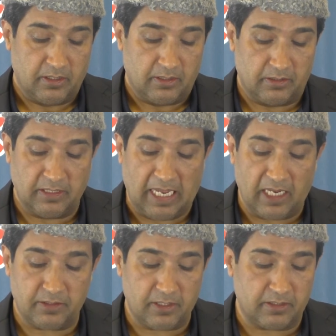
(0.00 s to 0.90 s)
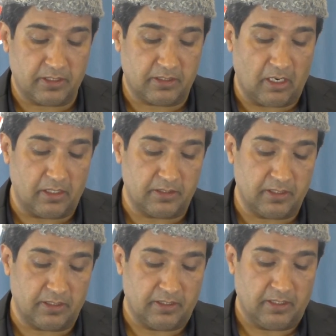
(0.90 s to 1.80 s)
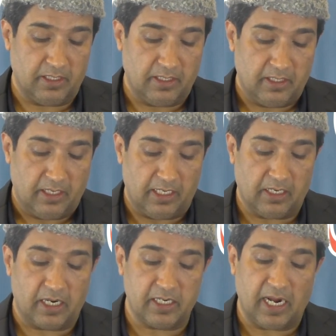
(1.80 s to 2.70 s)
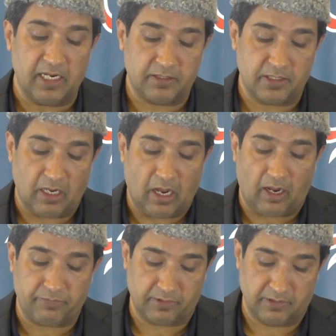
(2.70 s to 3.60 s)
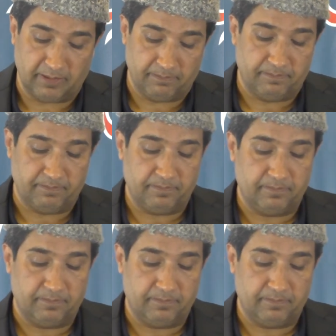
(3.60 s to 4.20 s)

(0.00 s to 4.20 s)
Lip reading: the garden, and I entered after them.